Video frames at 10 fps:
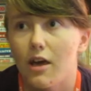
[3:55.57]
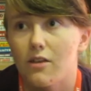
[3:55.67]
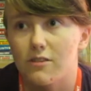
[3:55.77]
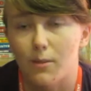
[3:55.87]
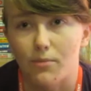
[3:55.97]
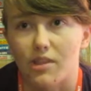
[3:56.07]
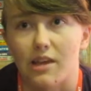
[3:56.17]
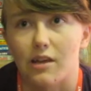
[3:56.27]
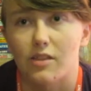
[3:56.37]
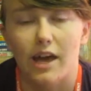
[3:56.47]

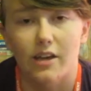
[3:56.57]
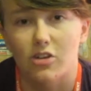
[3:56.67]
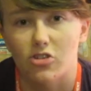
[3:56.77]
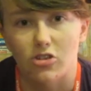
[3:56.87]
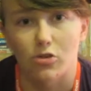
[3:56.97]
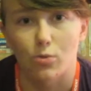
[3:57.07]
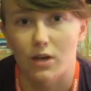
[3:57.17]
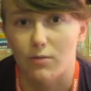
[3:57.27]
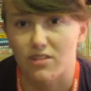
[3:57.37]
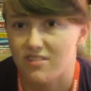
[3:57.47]
something that I could do when
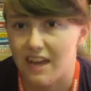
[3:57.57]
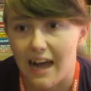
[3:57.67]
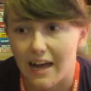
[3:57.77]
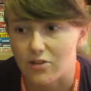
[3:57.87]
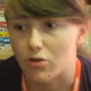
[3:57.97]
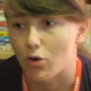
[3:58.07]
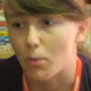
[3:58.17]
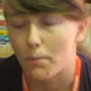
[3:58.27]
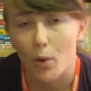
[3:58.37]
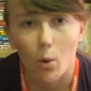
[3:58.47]
I was sad
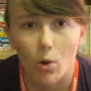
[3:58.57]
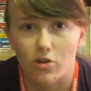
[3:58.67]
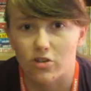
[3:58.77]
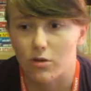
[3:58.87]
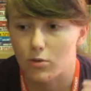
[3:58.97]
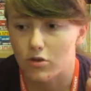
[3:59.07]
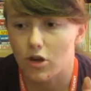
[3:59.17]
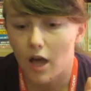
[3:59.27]
or bored that would